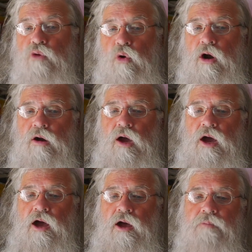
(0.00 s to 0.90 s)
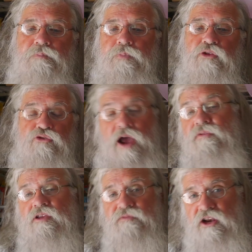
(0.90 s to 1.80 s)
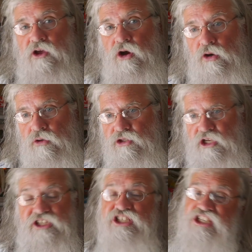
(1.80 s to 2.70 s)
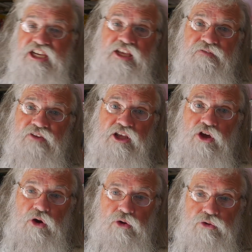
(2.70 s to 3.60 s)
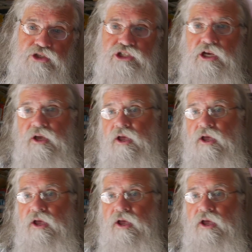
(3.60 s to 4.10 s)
more traveling videos and scenic videos.